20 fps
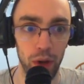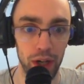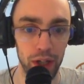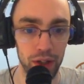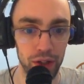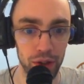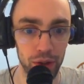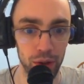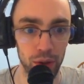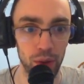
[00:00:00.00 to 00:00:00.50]
where I
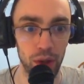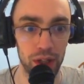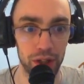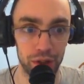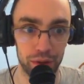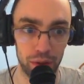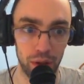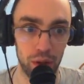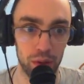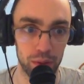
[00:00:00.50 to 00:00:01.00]
knew a
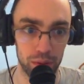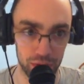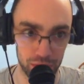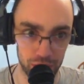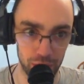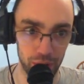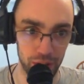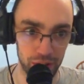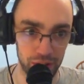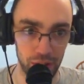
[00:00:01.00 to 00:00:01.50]
drone was
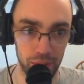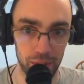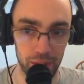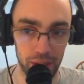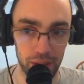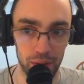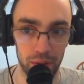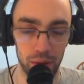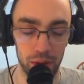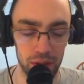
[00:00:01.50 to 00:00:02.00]
doing
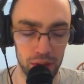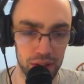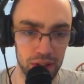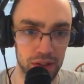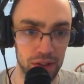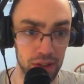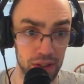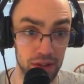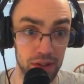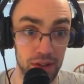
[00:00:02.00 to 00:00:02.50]
something, or at
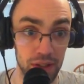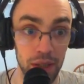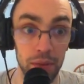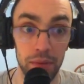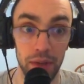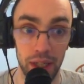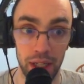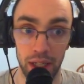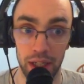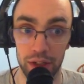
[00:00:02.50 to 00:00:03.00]
least it
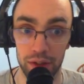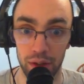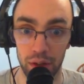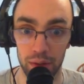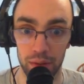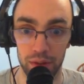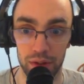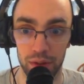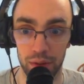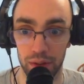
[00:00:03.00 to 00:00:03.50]
seemed like a
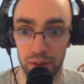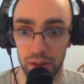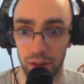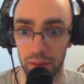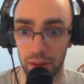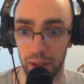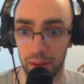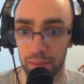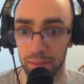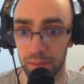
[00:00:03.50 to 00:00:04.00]
drone was doing
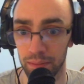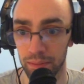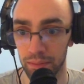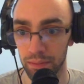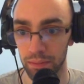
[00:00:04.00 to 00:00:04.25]
something.